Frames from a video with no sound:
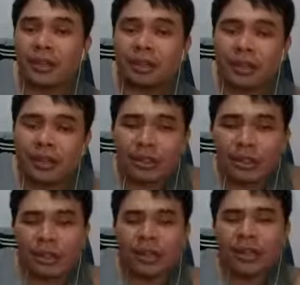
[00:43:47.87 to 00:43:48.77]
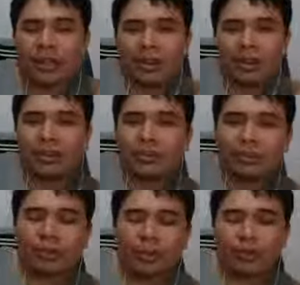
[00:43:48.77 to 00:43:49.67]
Because
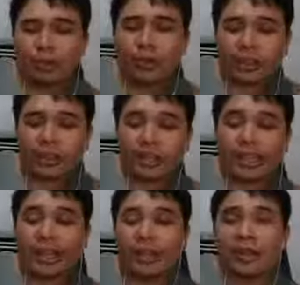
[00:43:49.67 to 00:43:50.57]
if you understand,